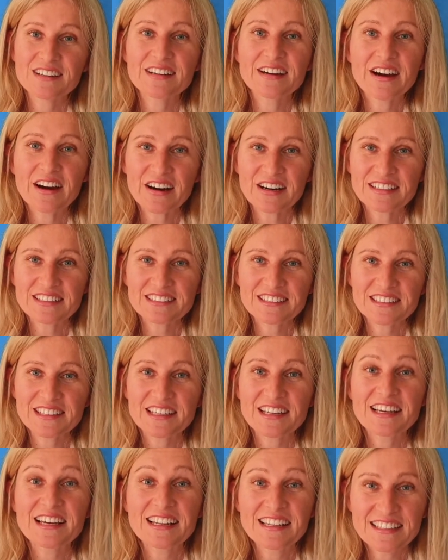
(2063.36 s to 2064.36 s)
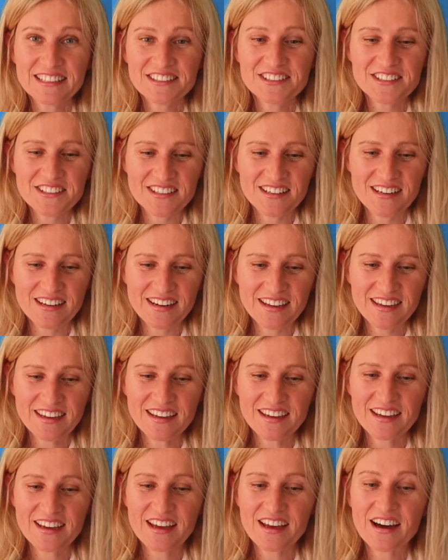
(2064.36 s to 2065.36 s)
God
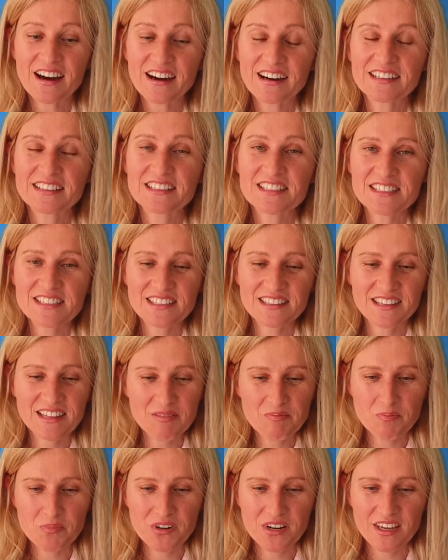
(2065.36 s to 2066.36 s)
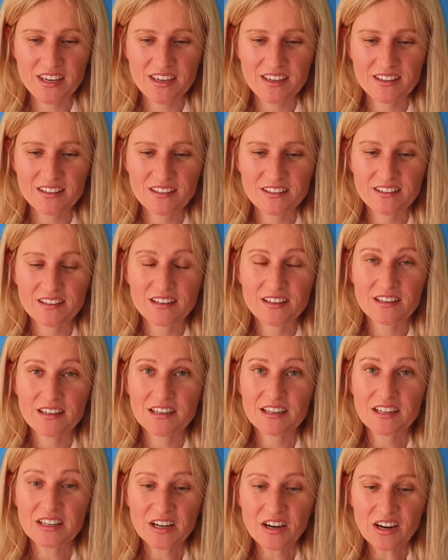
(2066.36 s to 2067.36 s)
literally answered the prayer.
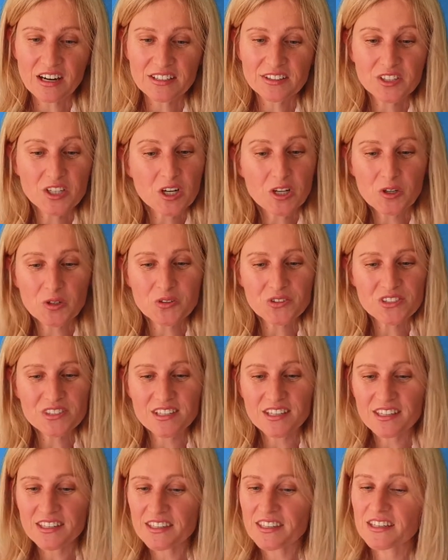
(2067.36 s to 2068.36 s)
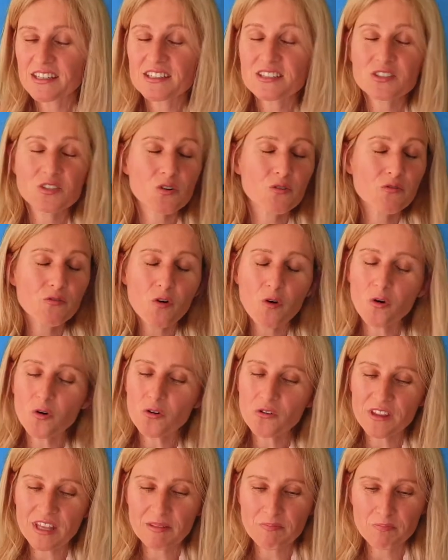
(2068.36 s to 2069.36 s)
God closed the ears of
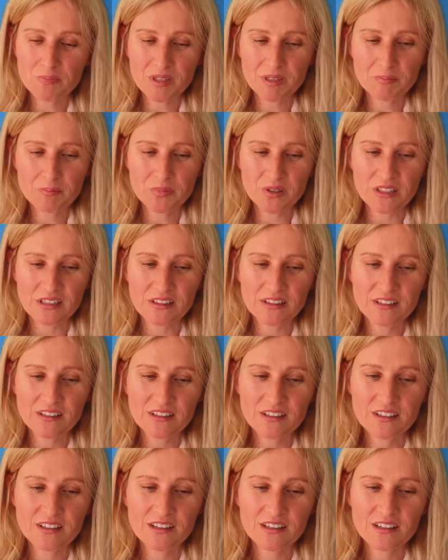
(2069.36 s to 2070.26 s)
all that people.